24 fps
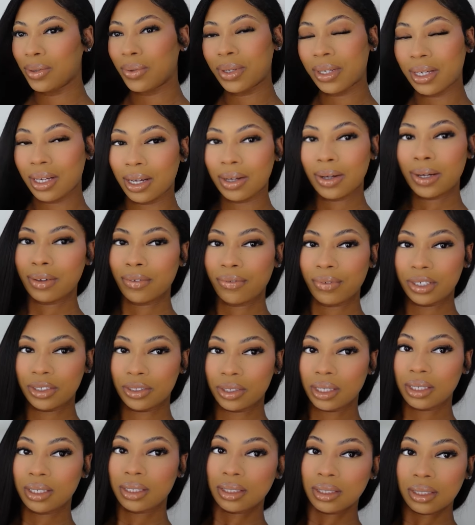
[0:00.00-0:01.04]
you want to go out for
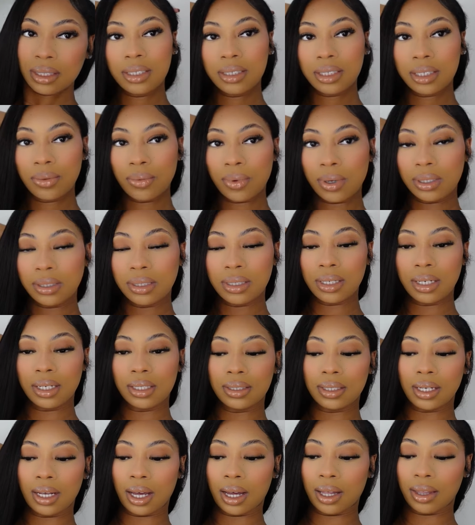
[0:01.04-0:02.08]
drinks? She wanted to get
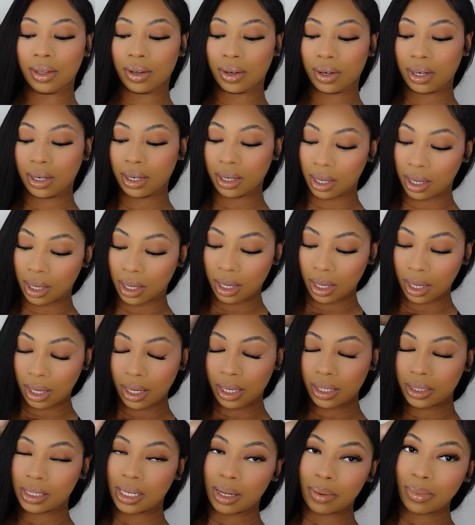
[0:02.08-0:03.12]
together.
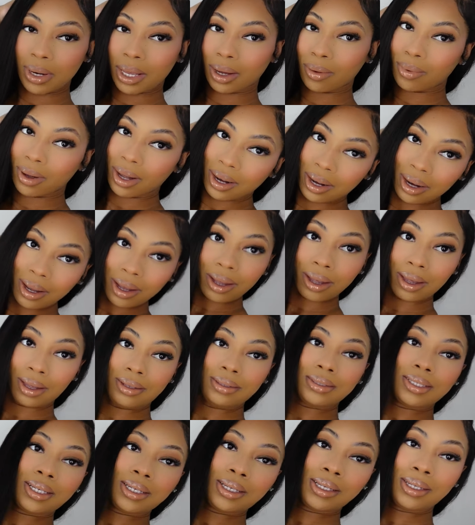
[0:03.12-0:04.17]
So I'm like, why
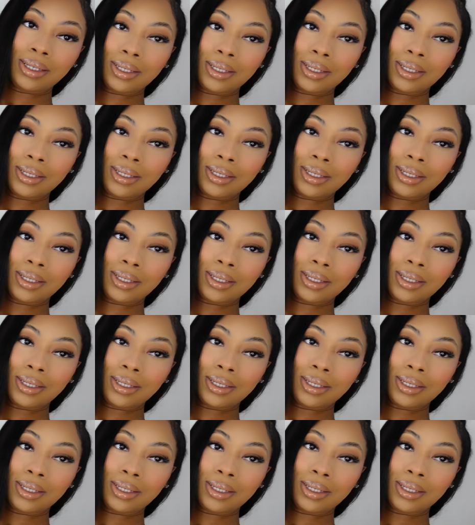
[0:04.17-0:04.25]
not?